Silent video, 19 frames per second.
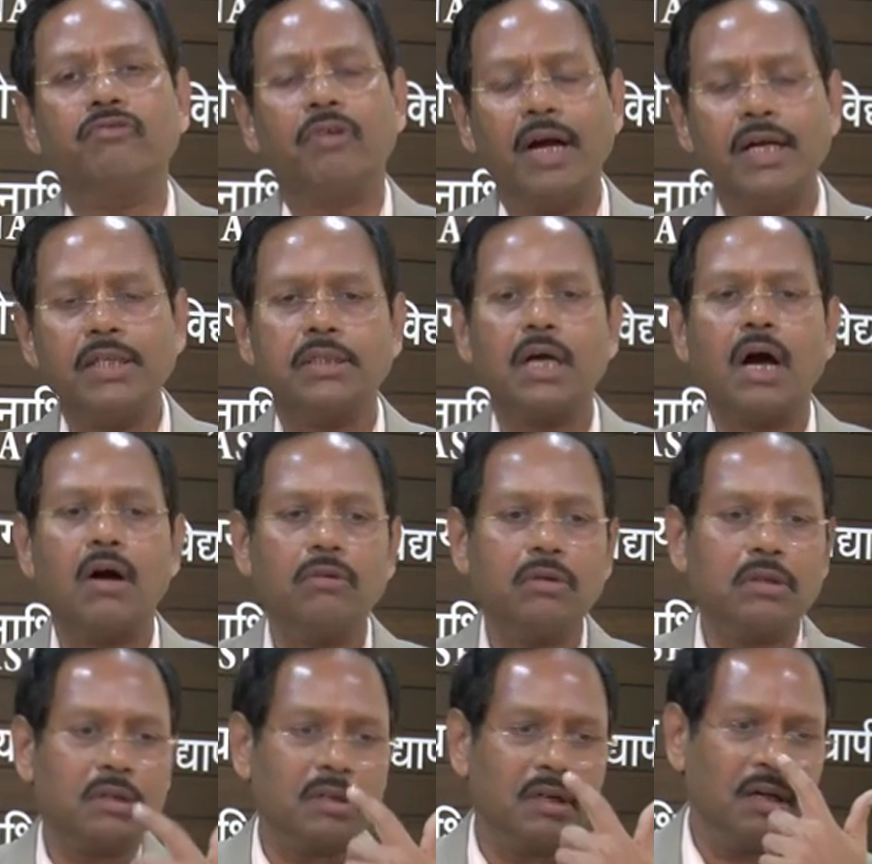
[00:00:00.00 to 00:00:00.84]
finds
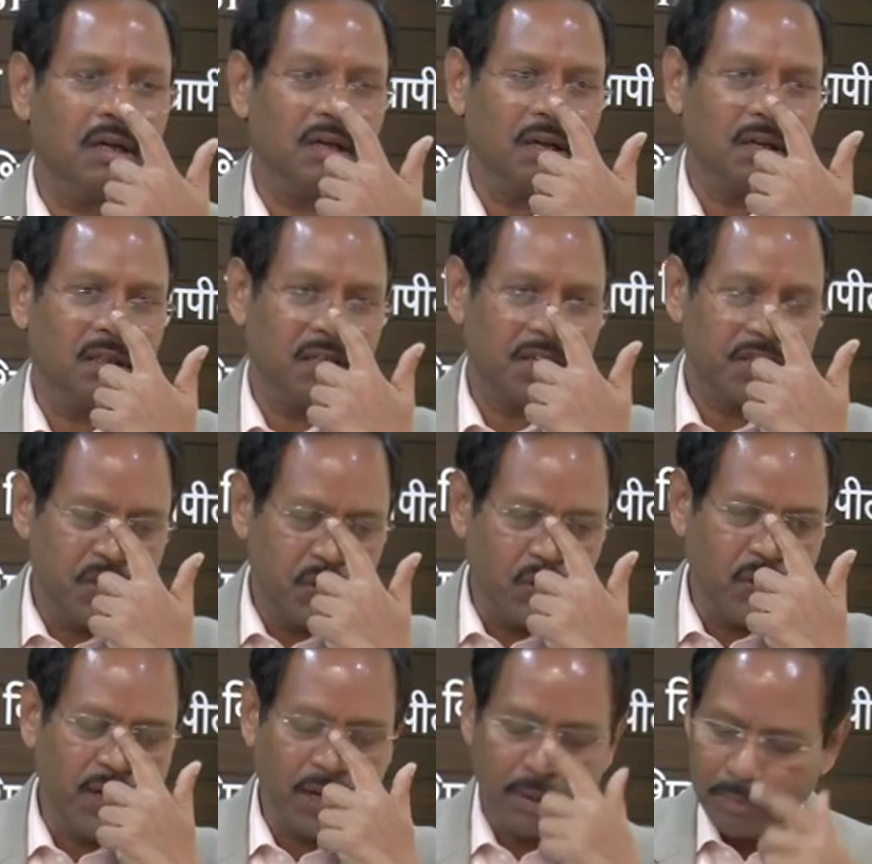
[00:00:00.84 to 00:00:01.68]
out the
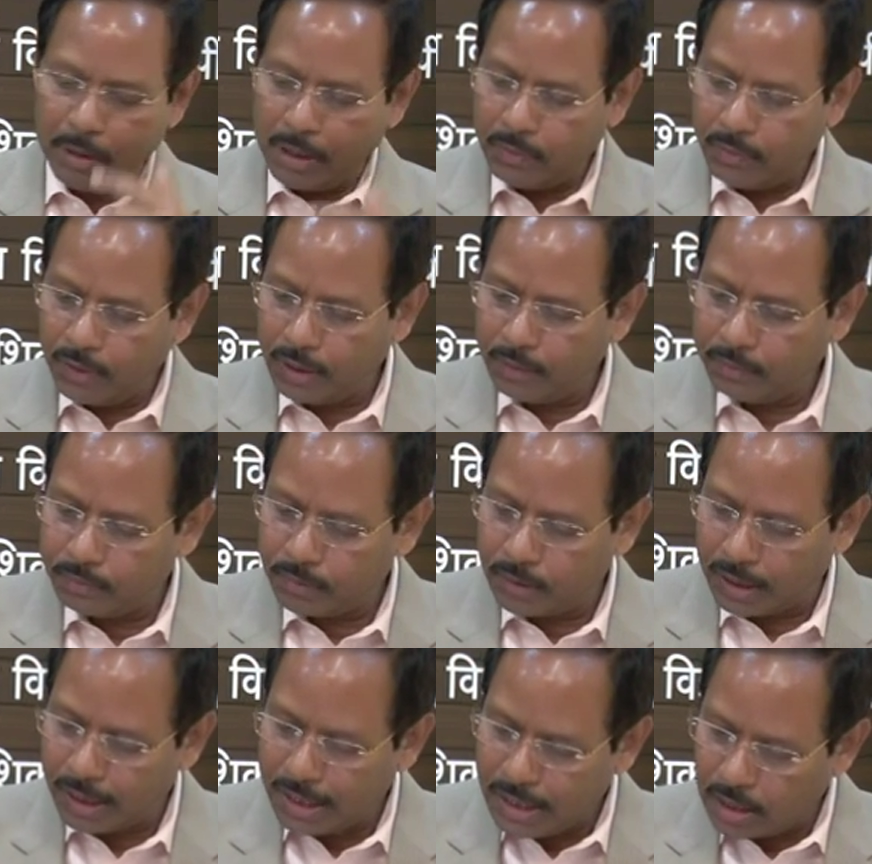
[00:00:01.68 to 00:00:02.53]
tuning between
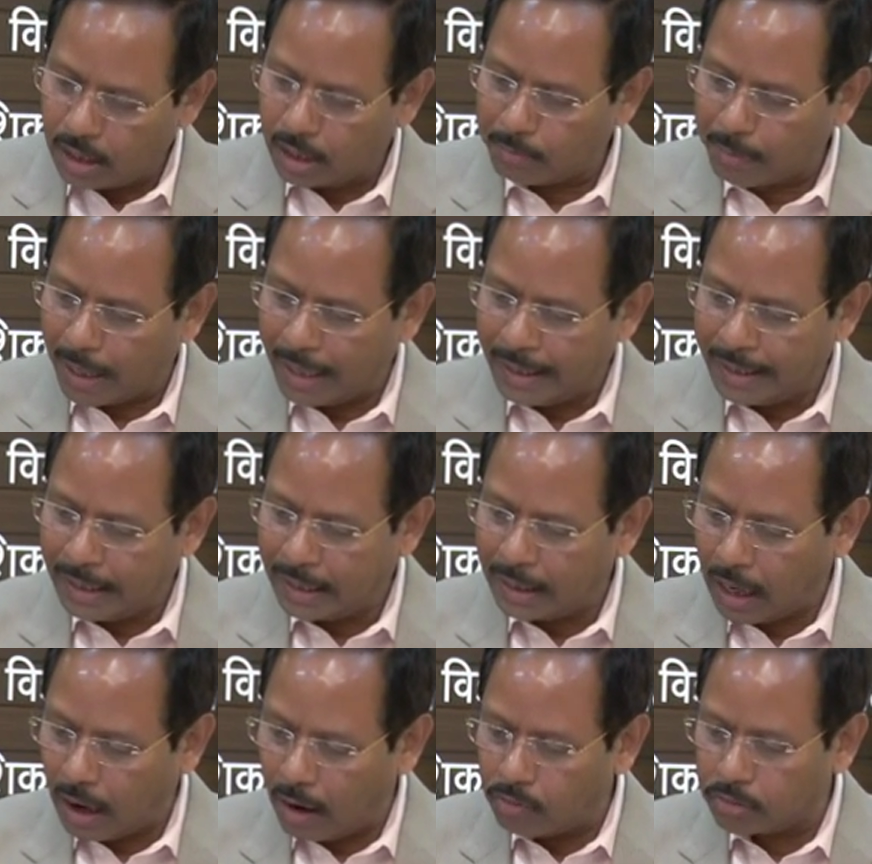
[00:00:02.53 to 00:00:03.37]
inner mind
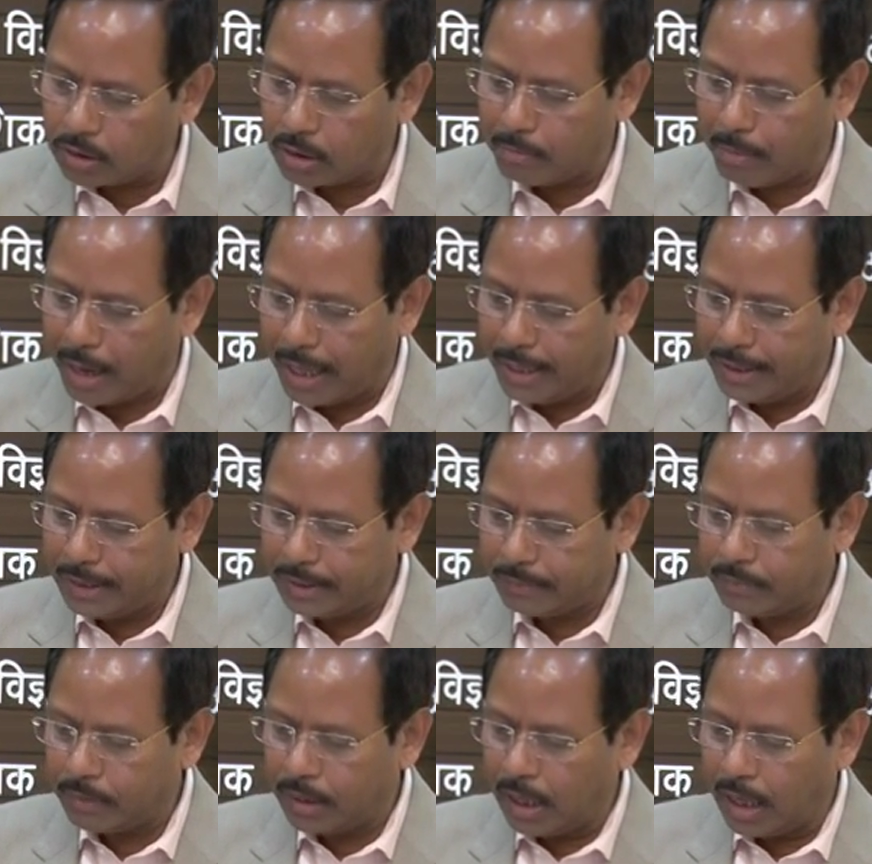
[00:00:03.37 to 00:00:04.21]
and outer mind,
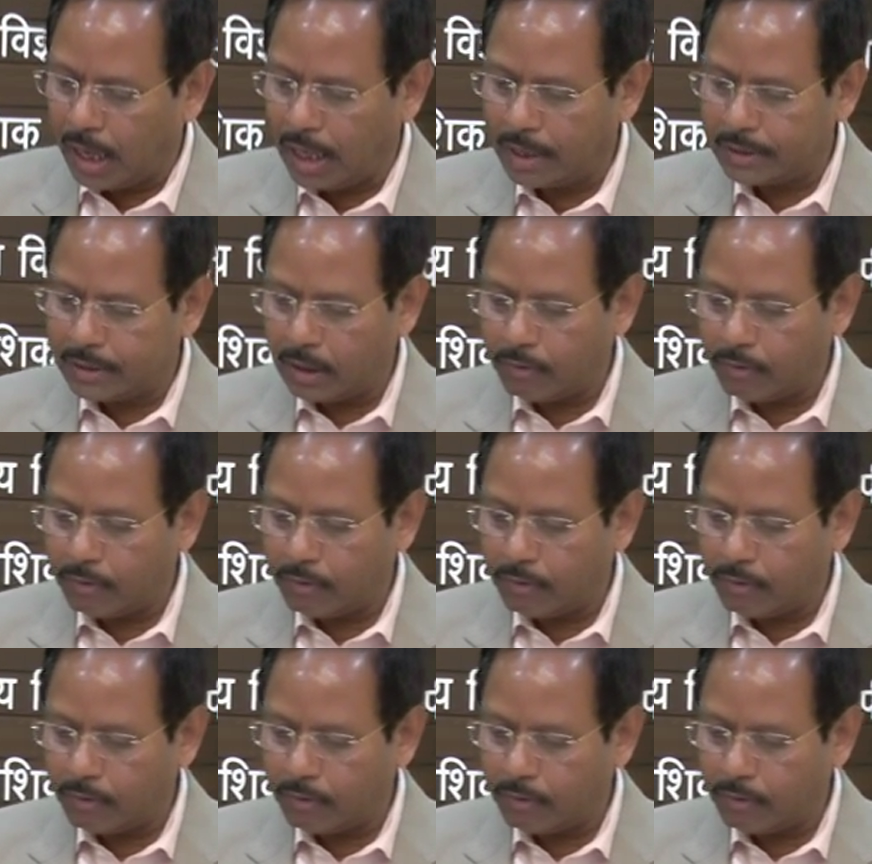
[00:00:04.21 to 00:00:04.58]
and